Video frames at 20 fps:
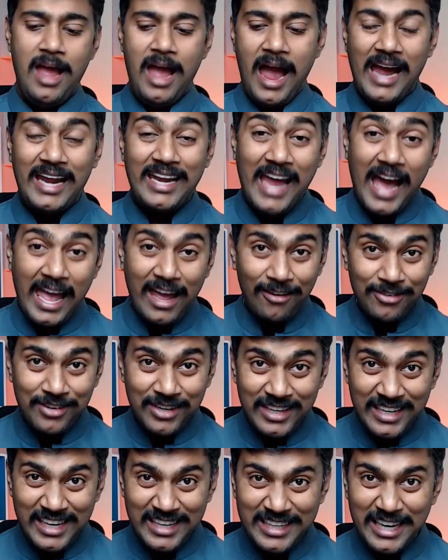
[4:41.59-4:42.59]
And I have
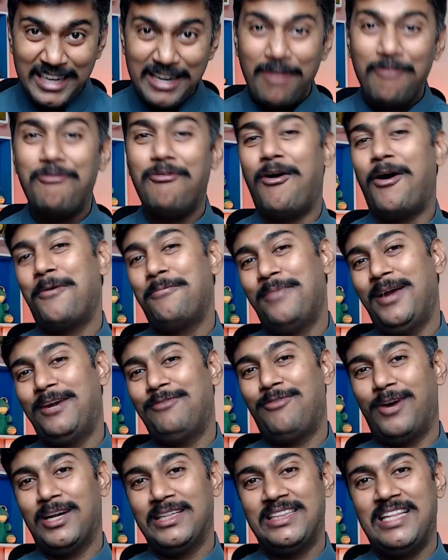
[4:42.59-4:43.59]
created a format
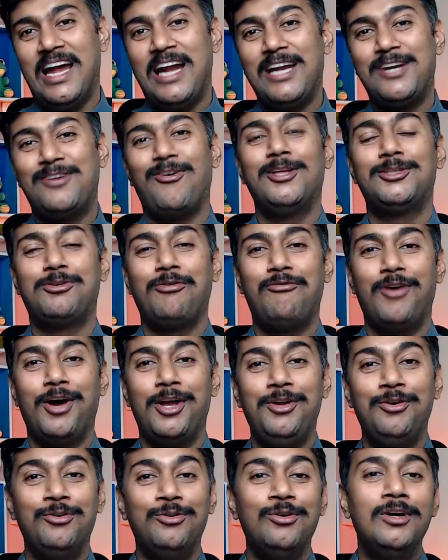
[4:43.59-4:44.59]
for that also for
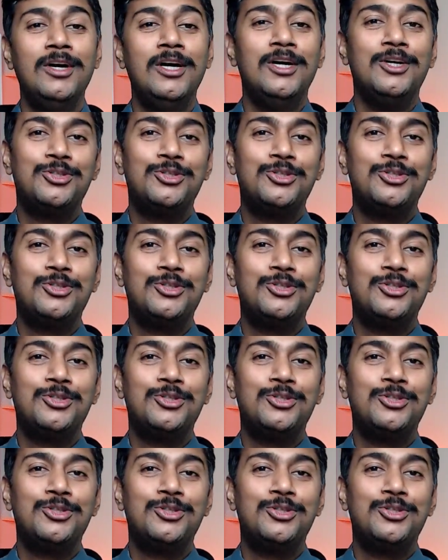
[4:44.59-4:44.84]
you